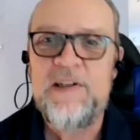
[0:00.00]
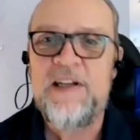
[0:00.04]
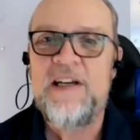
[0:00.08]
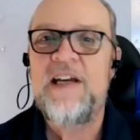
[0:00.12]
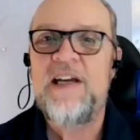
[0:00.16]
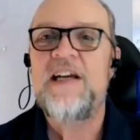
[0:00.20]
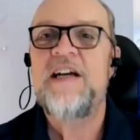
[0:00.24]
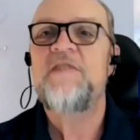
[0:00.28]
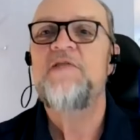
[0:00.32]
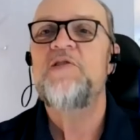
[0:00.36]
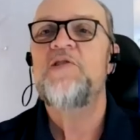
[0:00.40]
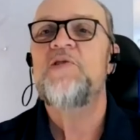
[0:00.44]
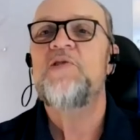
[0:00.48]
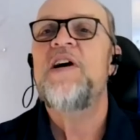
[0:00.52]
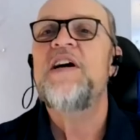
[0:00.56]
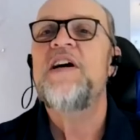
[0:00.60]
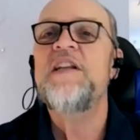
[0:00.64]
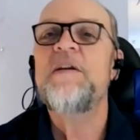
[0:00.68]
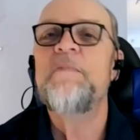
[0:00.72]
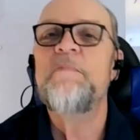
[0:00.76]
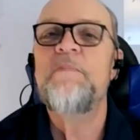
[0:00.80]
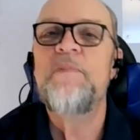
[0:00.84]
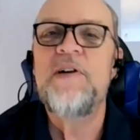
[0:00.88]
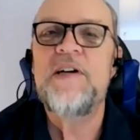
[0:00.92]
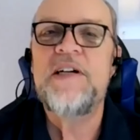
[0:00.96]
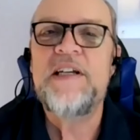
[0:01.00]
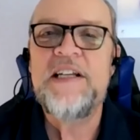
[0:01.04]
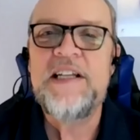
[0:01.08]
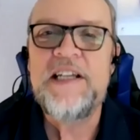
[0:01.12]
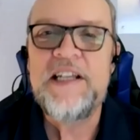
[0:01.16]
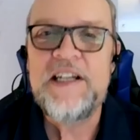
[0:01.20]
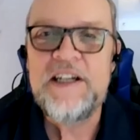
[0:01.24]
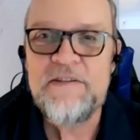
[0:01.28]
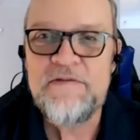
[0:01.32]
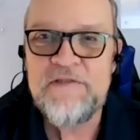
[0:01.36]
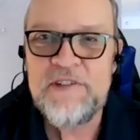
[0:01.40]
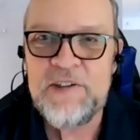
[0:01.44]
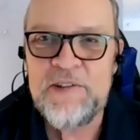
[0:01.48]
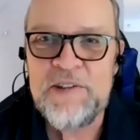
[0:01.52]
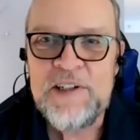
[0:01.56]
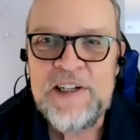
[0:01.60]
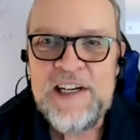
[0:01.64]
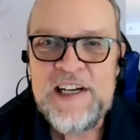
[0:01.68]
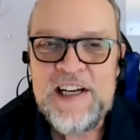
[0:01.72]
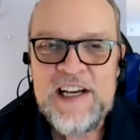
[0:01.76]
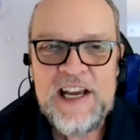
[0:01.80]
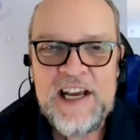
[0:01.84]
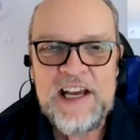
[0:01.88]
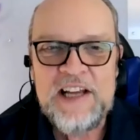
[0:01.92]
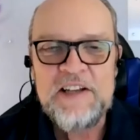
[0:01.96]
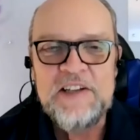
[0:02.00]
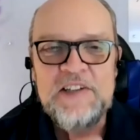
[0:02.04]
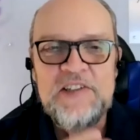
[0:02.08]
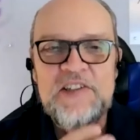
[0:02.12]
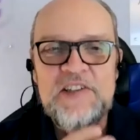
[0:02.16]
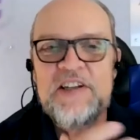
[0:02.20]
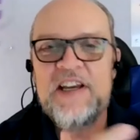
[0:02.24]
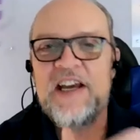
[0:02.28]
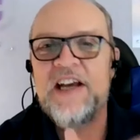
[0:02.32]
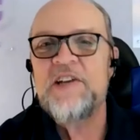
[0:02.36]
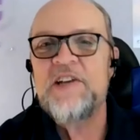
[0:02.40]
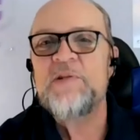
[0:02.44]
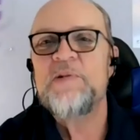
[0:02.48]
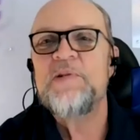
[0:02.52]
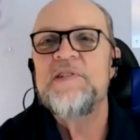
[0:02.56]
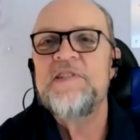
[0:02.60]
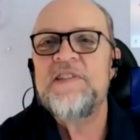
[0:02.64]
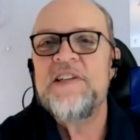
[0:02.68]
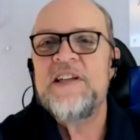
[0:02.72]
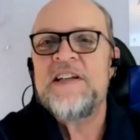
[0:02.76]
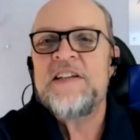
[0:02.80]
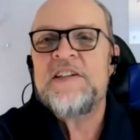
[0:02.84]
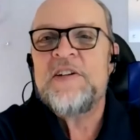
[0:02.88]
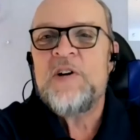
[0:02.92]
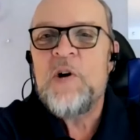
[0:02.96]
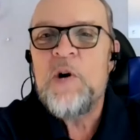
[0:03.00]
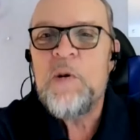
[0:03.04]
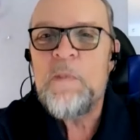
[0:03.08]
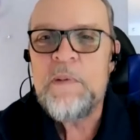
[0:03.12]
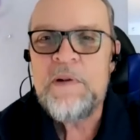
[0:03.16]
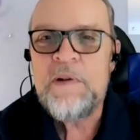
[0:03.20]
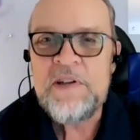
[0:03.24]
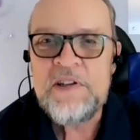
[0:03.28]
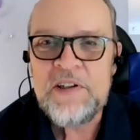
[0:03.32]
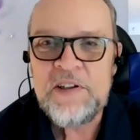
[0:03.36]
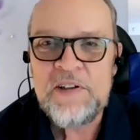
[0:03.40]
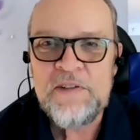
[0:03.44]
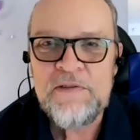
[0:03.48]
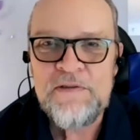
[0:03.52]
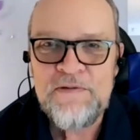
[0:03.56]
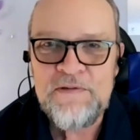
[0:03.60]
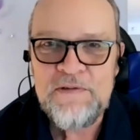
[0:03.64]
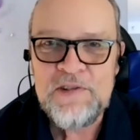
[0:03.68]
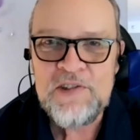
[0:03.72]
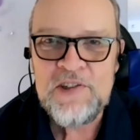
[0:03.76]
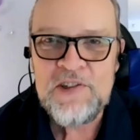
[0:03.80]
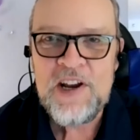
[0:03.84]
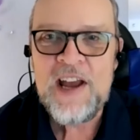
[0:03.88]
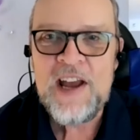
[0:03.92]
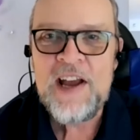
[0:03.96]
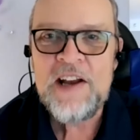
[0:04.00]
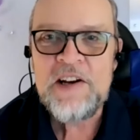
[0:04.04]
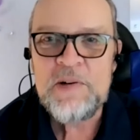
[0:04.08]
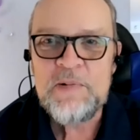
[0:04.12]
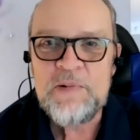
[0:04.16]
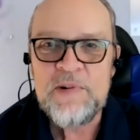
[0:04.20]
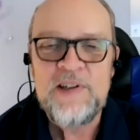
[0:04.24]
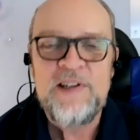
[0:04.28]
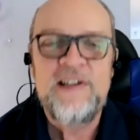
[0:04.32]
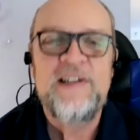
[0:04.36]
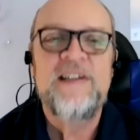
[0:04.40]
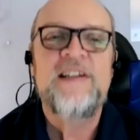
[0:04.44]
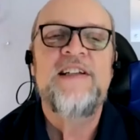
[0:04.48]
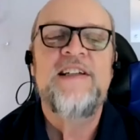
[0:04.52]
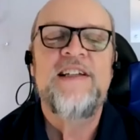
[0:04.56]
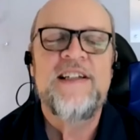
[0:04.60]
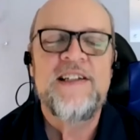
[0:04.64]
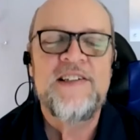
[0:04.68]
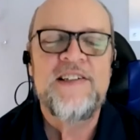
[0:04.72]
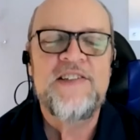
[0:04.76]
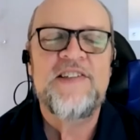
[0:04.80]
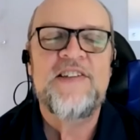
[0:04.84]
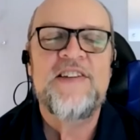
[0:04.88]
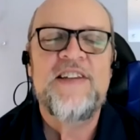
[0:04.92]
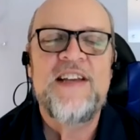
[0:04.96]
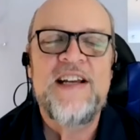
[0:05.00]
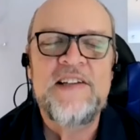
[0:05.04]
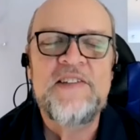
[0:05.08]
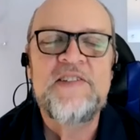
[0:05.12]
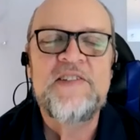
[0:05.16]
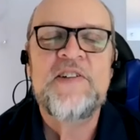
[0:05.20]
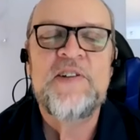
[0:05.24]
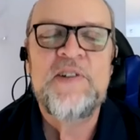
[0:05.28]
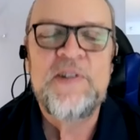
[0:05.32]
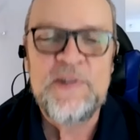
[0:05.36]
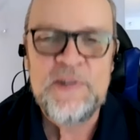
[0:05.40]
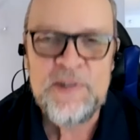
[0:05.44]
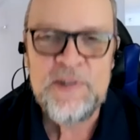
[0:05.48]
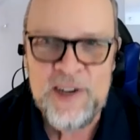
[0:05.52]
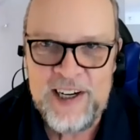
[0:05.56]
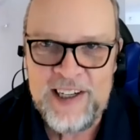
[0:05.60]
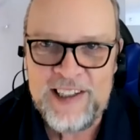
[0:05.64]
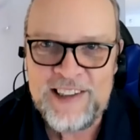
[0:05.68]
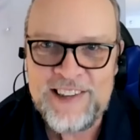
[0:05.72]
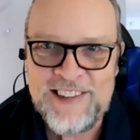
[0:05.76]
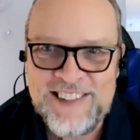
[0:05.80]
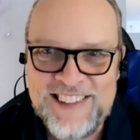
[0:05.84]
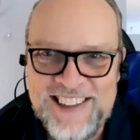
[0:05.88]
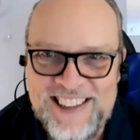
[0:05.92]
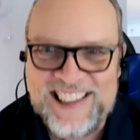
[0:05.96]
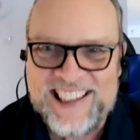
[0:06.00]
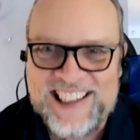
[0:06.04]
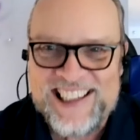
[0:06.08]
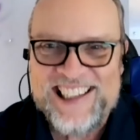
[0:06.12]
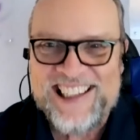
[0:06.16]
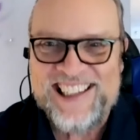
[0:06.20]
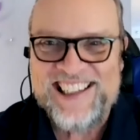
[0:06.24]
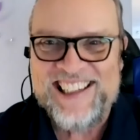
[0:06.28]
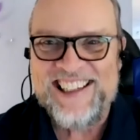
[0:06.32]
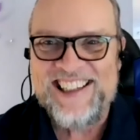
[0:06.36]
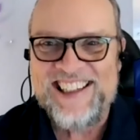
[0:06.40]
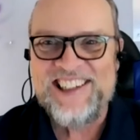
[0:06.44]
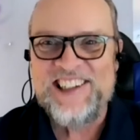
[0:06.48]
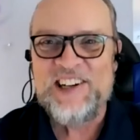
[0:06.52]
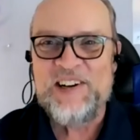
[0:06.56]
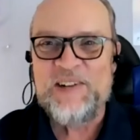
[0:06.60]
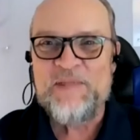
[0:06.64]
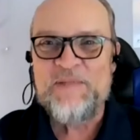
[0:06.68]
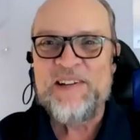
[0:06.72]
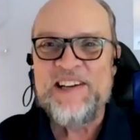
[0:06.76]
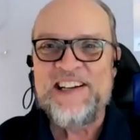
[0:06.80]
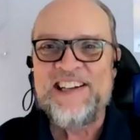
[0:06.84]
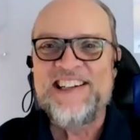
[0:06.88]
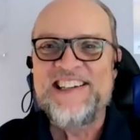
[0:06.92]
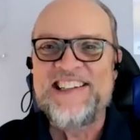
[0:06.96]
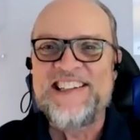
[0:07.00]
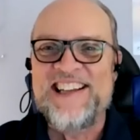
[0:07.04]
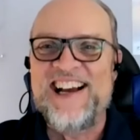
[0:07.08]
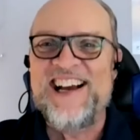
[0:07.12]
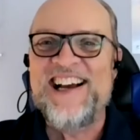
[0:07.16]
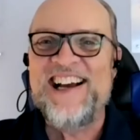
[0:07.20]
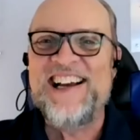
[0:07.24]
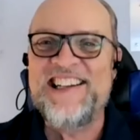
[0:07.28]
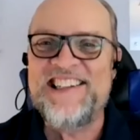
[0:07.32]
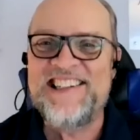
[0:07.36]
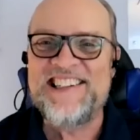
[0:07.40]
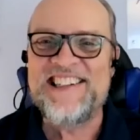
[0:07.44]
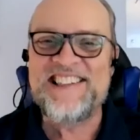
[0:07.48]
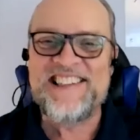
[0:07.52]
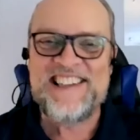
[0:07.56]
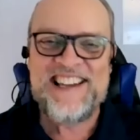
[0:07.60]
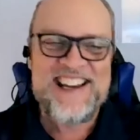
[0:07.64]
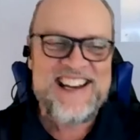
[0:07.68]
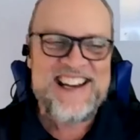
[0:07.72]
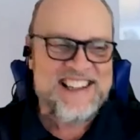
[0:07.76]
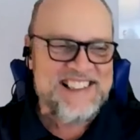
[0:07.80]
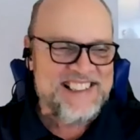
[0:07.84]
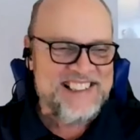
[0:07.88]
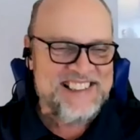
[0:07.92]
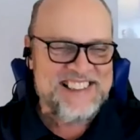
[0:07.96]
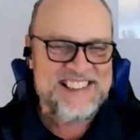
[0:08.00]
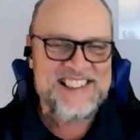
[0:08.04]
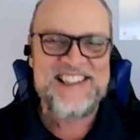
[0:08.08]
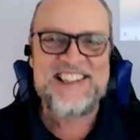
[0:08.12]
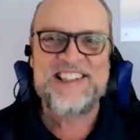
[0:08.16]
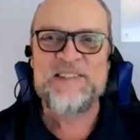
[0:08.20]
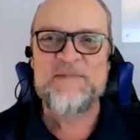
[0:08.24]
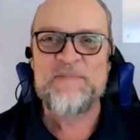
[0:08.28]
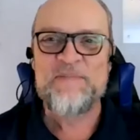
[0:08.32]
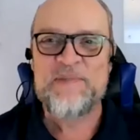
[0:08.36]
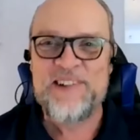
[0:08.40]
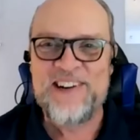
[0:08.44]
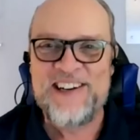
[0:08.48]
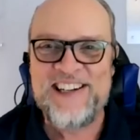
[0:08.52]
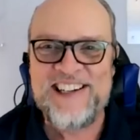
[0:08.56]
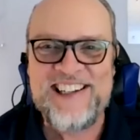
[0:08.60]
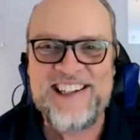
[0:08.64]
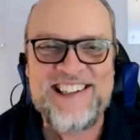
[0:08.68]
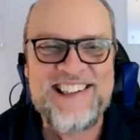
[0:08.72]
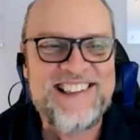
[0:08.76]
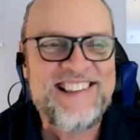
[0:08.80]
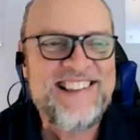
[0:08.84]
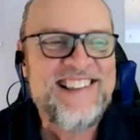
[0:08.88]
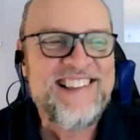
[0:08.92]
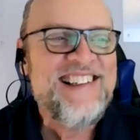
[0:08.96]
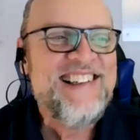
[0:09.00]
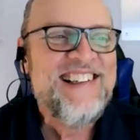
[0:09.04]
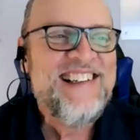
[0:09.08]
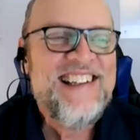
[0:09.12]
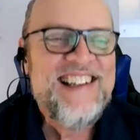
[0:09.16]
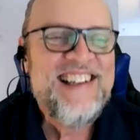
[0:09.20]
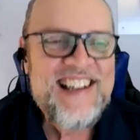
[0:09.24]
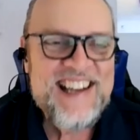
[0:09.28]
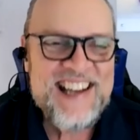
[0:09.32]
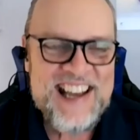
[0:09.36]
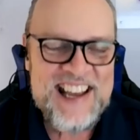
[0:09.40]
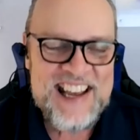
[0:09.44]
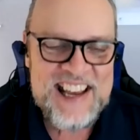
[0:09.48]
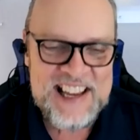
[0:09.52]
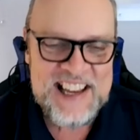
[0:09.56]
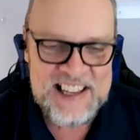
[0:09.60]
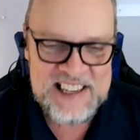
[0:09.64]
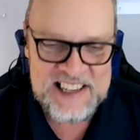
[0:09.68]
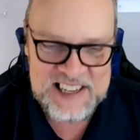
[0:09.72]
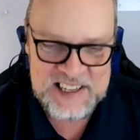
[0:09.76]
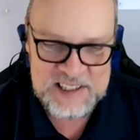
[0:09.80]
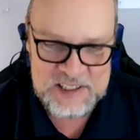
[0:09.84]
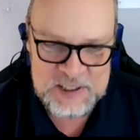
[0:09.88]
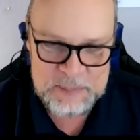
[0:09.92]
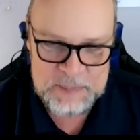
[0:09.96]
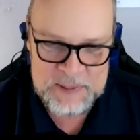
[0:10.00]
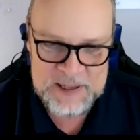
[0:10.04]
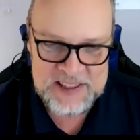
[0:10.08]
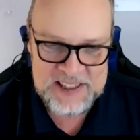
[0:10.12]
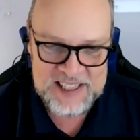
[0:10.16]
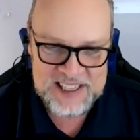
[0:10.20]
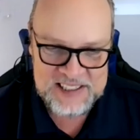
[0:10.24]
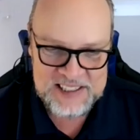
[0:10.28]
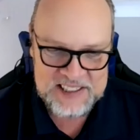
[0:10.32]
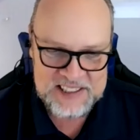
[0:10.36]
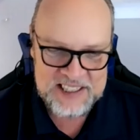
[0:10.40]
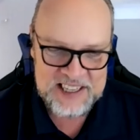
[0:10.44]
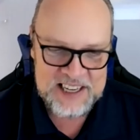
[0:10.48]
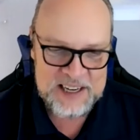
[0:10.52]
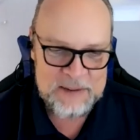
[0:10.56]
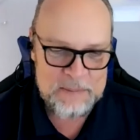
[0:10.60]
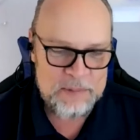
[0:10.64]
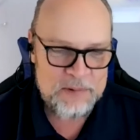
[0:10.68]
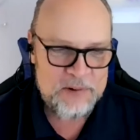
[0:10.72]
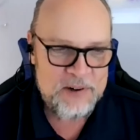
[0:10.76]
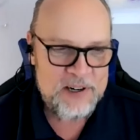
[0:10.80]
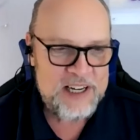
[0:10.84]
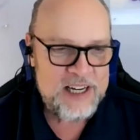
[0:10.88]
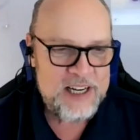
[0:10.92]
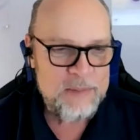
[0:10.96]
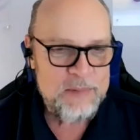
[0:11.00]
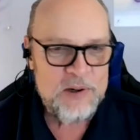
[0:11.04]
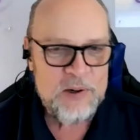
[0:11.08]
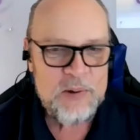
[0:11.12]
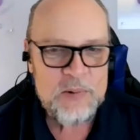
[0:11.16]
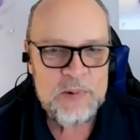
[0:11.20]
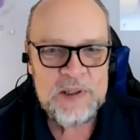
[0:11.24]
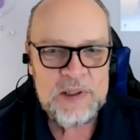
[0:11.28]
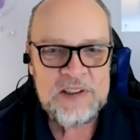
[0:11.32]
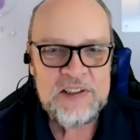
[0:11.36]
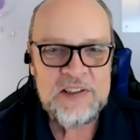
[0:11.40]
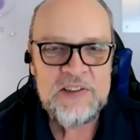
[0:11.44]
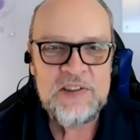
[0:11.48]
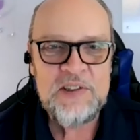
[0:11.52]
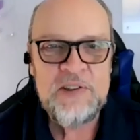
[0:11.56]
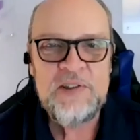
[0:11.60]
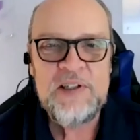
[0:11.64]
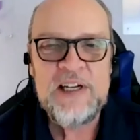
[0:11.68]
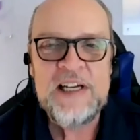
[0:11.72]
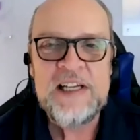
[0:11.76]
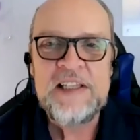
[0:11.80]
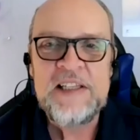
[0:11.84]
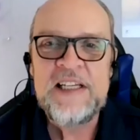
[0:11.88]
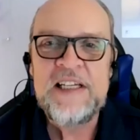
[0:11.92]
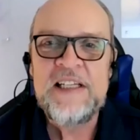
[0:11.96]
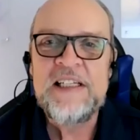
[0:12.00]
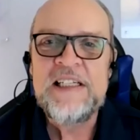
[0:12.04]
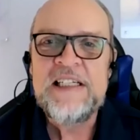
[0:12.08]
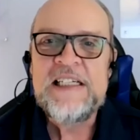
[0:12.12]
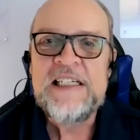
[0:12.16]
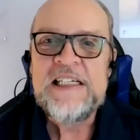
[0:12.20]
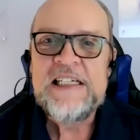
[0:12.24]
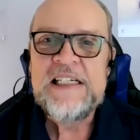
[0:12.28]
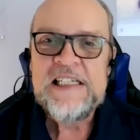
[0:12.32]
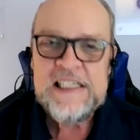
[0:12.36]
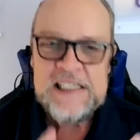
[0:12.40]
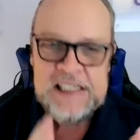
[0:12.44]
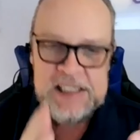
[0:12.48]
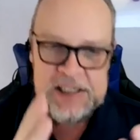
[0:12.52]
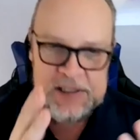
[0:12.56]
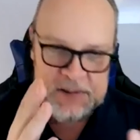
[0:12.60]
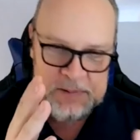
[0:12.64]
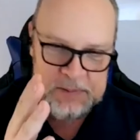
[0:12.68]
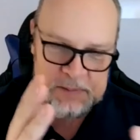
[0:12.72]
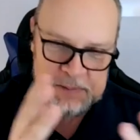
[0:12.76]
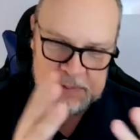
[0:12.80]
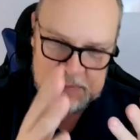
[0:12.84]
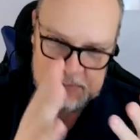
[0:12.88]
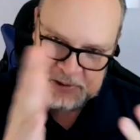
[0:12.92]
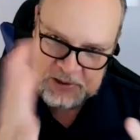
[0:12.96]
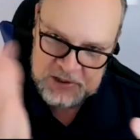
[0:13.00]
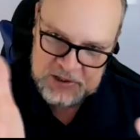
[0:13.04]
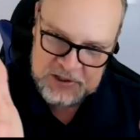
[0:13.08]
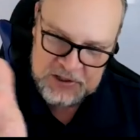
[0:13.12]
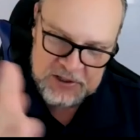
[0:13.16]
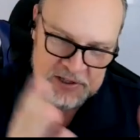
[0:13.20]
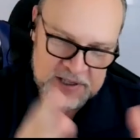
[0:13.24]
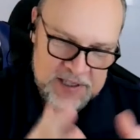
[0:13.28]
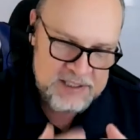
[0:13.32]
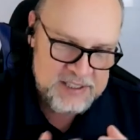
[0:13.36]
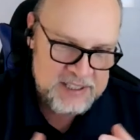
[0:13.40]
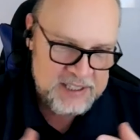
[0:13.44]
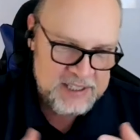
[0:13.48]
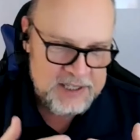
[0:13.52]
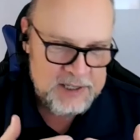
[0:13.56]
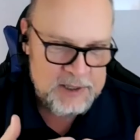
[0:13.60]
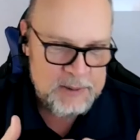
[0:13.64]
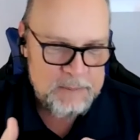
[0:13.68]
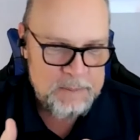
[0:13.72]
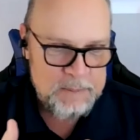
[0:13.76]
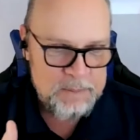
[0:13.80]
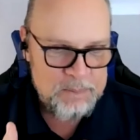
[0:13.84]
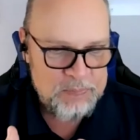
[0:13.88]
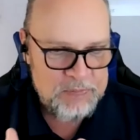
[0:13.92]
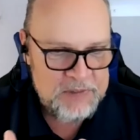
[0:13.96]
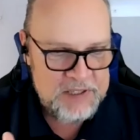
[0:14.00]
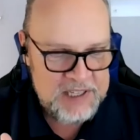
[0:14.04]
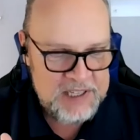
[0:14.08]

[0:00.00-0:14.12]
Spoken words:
me. Hey, I was trying to book an interview and the schedule's not open till January. Yes, that's correct. because I just had to take a break. And I spent that time praying about what to do. And then, with Sean's help